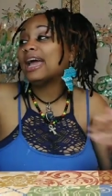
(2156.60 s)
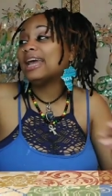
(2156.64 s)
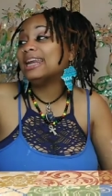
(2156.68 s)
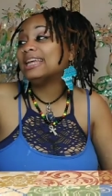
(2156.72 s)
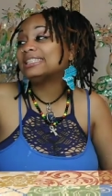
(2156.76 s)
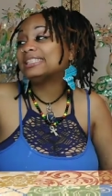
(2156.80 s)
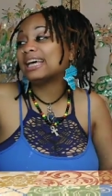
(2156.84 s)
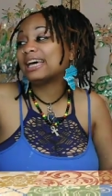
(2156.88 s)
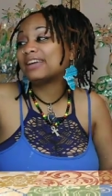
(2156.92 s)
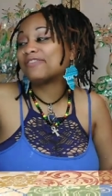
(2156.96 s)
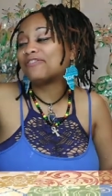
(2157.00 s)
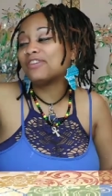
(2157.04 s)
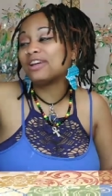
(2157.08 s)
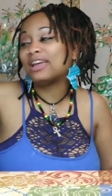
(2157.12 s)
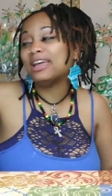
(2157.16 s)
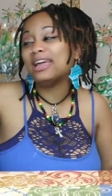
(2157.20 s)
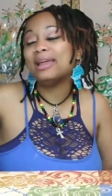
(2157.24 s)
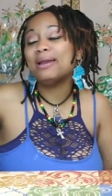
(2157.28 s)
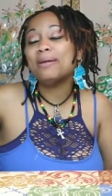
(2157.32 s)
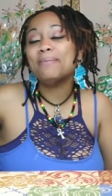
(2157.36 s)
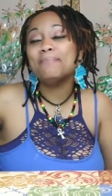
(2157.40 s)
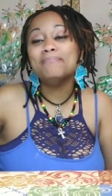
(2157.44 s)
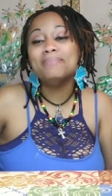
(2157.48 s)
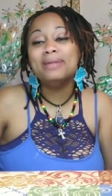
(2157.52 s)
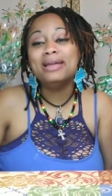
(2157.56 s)
And let's not
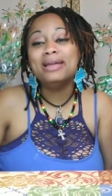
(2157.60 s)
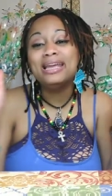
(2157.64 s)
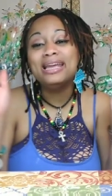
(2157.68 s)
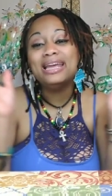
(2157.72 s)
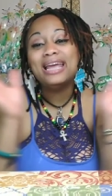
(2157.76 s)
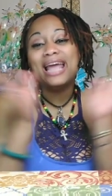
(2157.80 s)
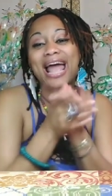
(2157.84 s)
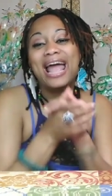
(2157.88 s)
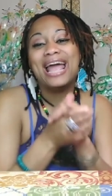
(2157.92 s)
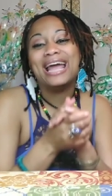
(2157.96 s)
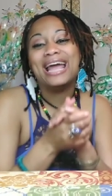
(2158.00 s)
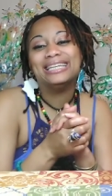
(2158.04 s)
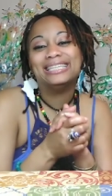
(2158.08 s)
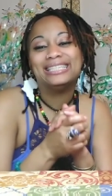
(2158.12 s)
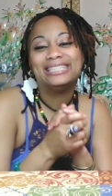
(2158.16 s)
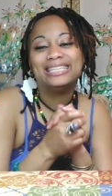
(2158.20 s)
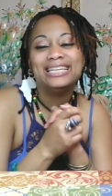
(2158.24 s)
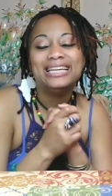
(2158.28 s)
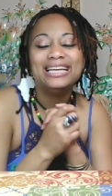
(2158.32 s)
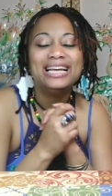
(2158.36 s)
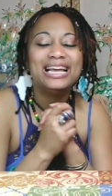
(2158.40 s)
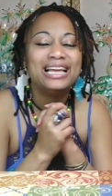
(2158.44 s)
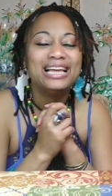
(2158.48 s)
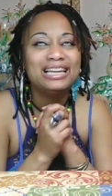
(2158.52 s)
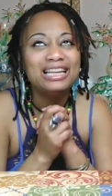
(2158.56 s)
forget me and
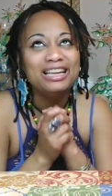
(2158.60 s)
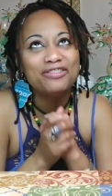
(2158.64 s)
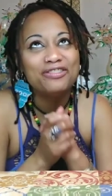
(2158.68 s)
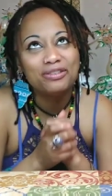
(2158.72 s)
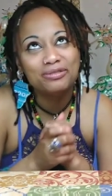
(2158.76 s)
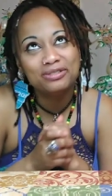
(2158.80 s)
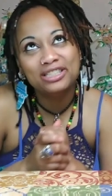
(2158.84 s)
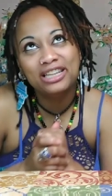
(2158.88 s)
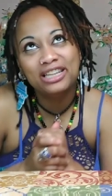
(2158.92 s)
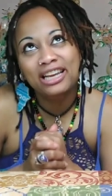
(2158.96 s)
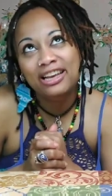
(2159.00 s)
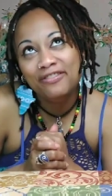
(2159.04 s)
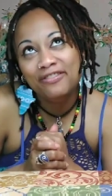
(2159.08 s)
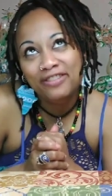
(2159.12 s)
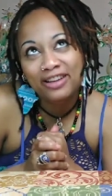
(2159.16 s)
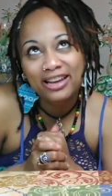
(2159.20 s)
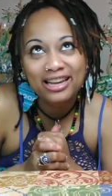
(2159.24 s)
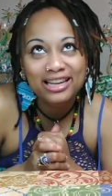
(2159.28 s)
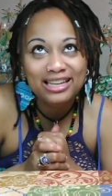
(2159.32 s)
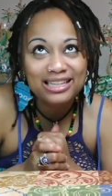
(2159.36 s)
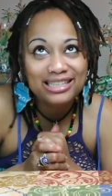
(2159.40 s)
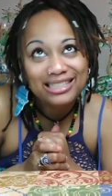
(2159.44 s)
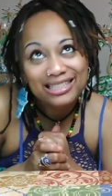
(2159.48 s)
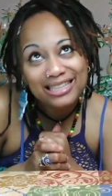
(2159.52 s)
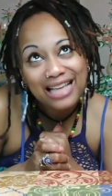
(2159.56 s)
T. Illy from
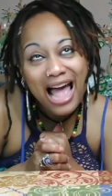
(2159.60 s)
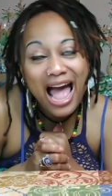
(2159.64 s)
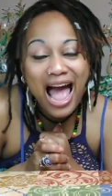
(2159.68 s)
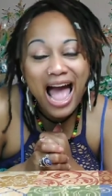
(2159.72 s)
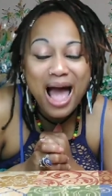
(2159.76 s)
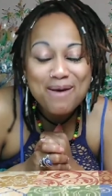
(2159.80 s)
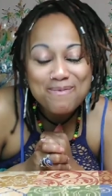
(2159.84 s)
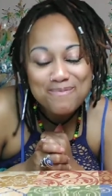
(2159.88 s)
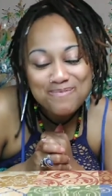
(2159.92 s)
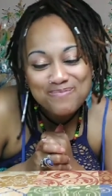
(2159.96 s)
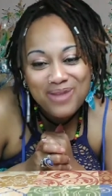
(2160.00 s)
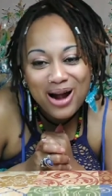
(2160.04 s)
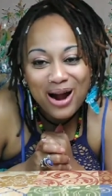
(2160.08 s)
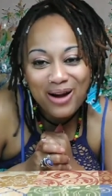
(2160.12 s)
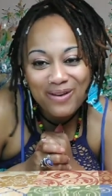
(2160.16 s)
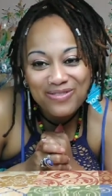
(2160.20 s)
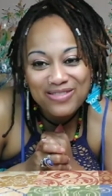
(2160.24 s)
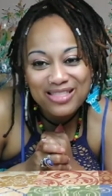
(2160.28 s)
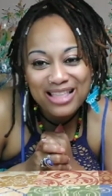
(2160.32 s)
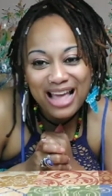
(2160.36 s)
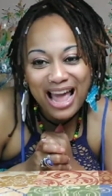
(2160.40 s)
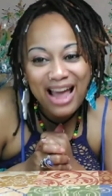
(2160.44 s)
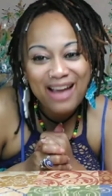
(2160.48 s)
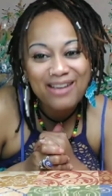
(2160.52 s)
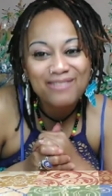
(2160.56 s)
TV's
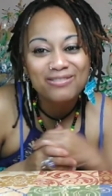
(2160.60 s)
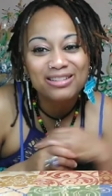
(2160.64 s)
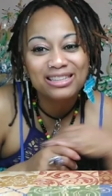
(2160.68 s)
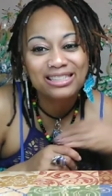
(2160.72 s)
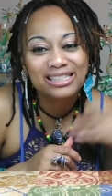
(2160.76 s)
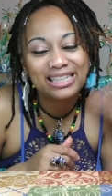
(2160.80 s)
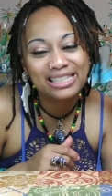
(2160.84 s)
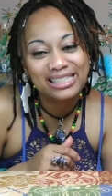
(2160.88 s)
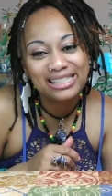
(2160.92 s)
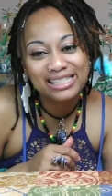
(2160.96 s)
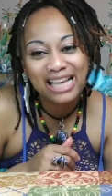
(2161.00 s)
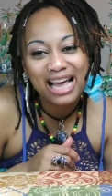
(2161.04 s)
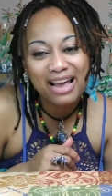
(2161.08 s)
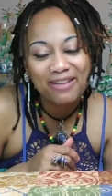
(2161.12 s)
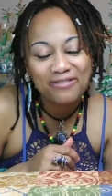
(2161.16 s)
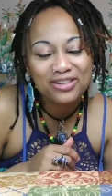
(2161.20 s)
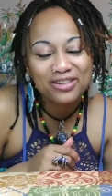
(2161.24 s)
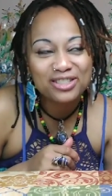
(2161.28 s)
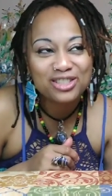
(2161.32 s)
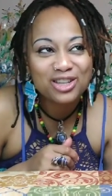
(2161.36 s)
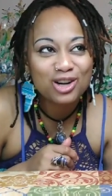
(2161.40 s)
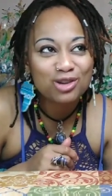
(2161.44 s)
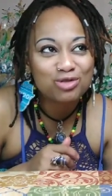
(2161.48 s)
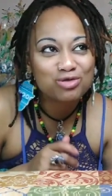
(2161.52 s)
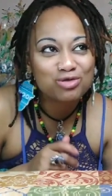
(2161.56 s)
birthday was the
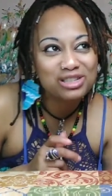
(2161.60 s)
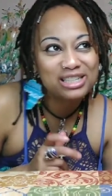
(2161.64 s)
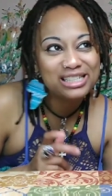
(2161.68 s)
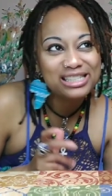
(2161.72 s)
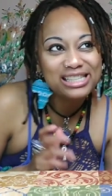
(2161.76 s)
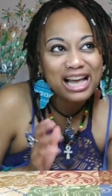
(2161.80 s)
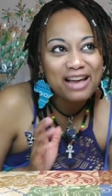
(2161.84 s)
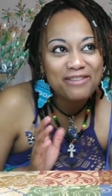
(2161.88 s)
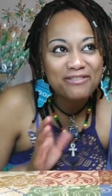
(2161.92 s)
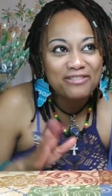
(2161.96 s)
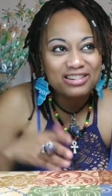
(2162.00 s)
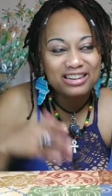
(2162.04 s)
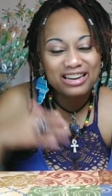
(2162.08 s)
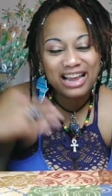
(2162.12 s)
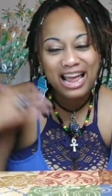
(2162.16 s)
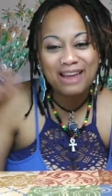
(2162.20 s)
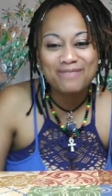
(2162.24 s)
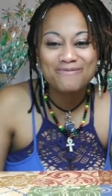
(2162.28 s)
7th, her 7th,